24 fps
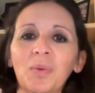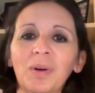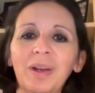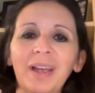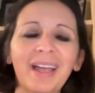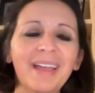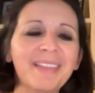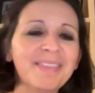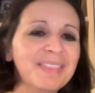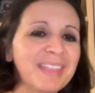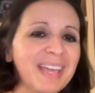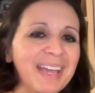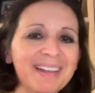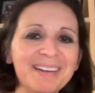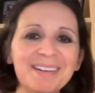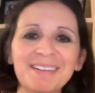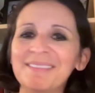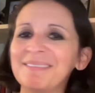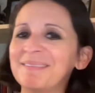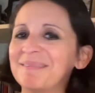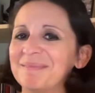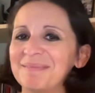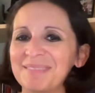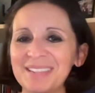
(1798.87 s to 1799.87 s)
And
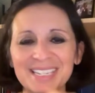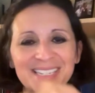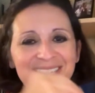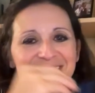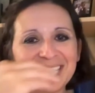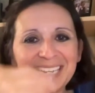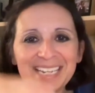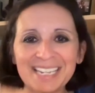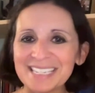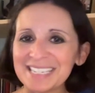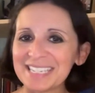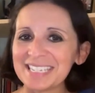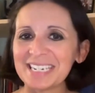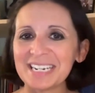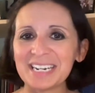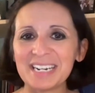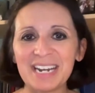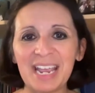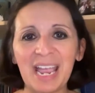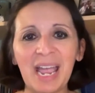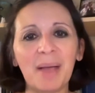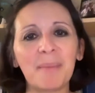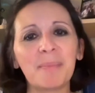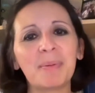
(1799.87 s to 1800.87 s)
then this
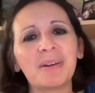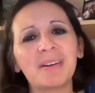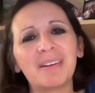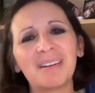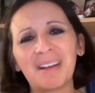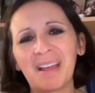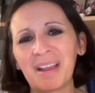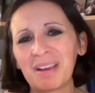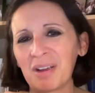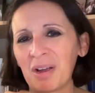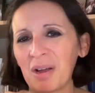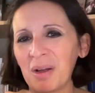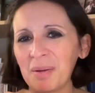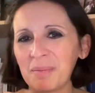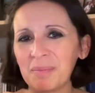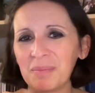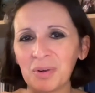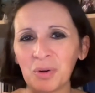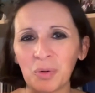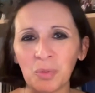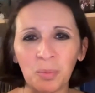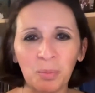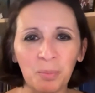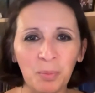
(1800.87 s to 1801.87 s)
incident happened, and I got
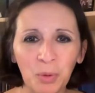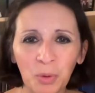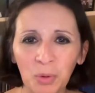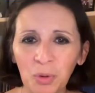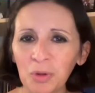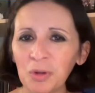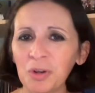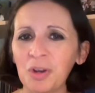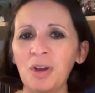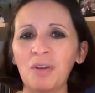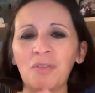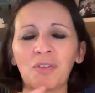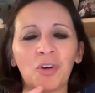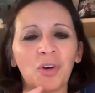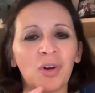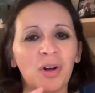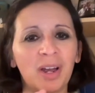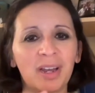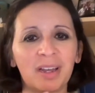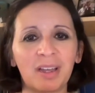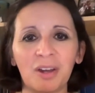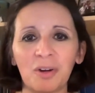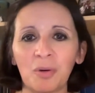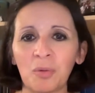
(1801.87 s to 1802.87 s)
pulled over.
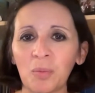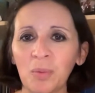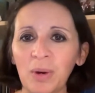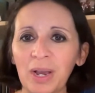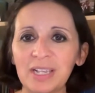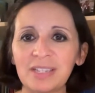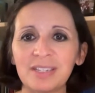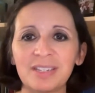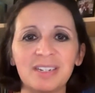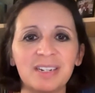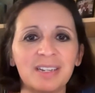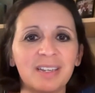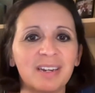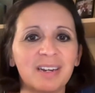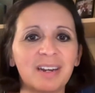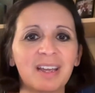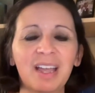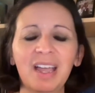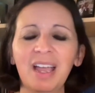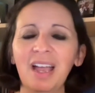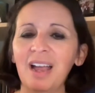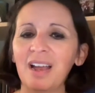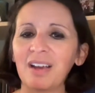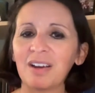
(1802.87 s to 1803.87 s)
I got arrested.
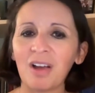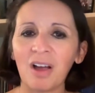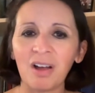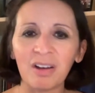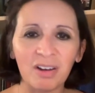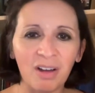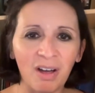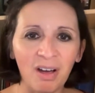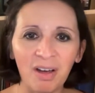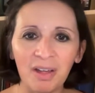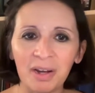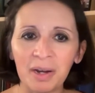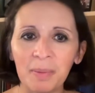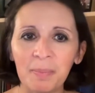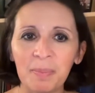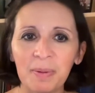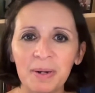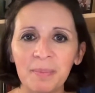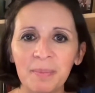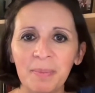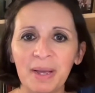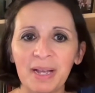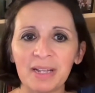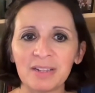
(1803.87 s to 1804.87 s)
I got caught up
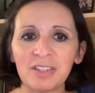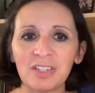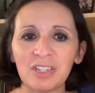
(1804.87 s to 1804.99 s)
in a bad